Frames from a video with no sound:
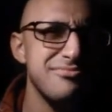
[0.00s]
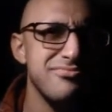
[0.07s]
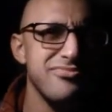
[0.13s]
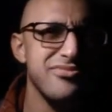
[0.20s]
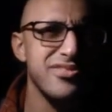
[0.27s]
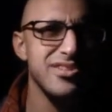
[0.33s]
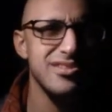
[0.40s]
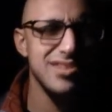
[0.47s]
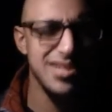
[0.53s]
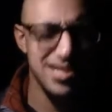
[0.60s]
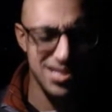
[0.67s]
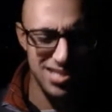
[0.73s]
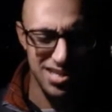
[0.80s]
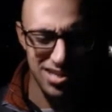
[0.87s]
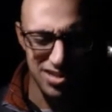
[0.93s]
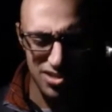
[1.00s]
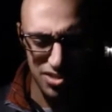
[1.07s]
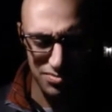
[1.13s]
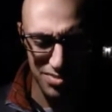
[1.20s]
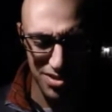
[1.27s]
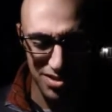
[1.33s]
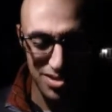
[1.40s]
I'm feeling kind of tired,
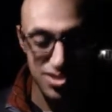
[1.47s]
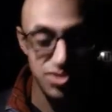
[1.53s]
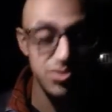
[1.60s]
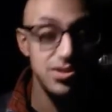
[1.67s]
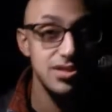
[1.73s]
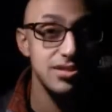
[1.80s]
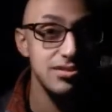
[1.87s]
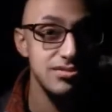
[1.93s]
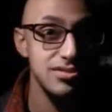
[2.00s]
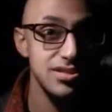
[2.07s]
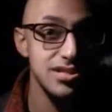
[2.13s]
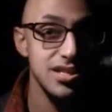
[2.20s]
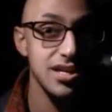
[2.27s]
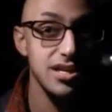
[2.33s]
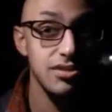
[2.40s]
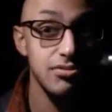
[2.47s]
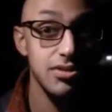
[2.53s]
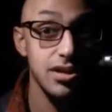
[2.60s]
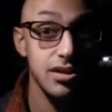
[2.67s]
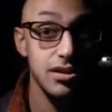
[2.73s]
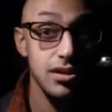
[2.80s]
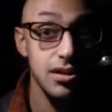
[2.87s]
to be honest with you. Just kind of
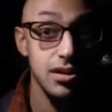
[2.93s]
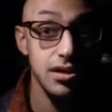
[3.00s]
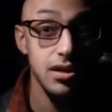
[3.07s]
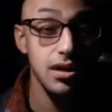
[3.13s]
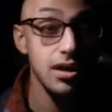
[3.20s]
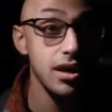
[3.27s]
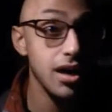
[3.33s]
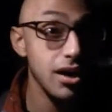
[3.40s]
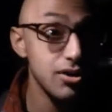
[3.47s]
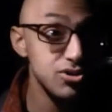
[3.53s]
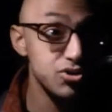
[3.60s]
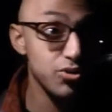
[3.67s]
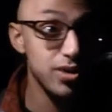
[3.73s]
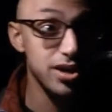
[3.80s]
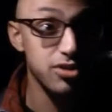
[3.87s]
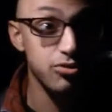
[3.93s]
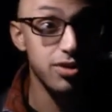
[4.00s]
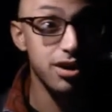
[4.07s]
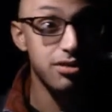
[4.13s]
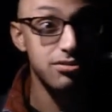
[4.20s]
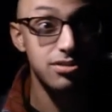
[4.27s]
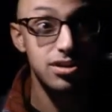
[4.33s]
running, just running
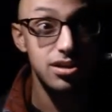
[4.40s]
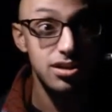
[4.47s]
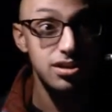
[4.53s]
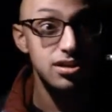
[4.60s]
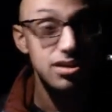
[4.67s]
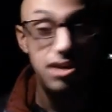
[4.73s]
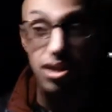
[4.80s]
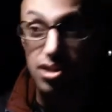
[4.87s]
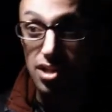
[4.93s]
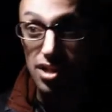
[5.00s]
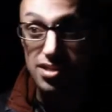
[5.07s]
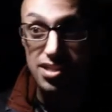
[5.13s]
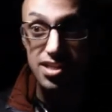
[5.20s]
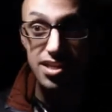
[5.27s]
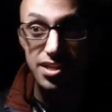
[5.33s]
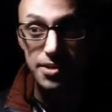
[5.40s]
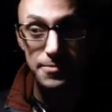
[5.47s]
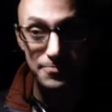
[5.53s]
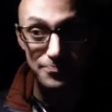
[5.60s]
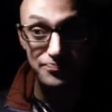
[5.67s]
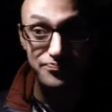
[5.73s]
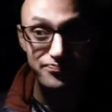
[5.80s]
around a lot today,
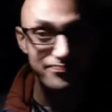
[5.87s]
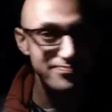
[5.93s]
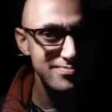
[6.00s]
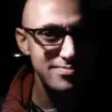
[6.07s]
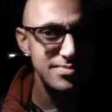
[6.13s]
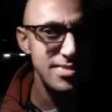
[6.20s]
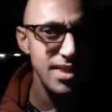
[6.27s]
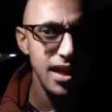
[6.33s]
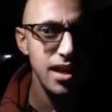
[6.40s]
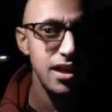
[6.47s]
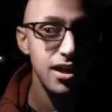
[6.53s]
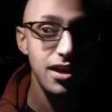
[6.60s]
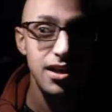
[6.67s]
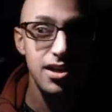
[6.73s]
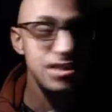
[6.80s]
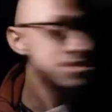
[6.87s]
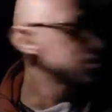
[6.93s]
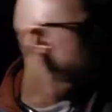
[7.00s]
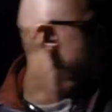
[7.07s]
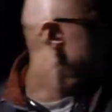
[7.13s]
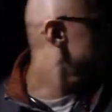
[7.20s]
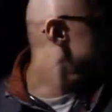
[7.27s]

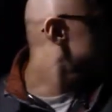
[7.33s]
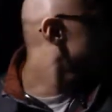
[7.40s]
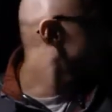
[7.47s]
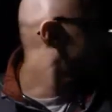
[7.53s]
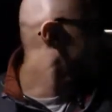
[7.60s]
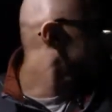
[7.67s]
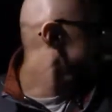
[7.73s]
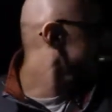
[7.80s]
so I'm a bit tired.